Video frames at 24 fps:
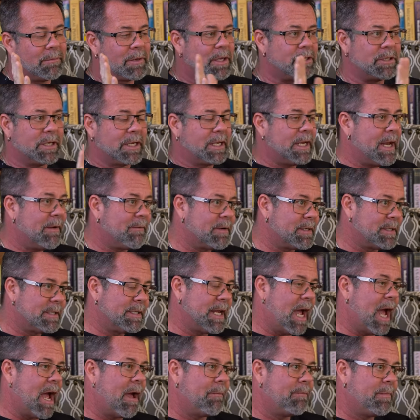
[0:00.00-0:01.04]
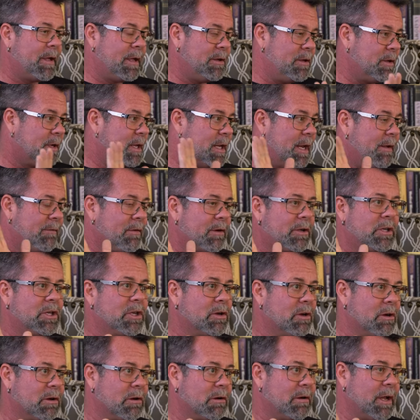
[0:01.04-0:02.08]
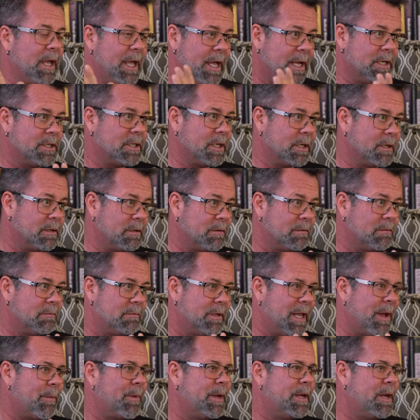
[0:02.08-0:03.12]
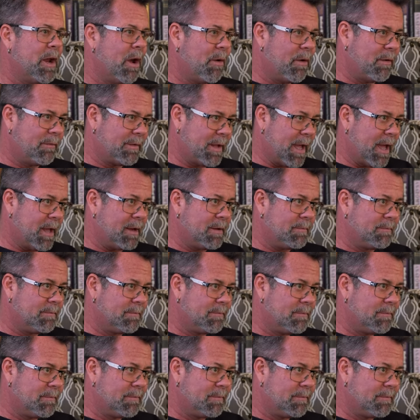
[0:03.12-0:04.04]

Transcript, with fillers: because you can never stop and you can never cure aging that we know of yet.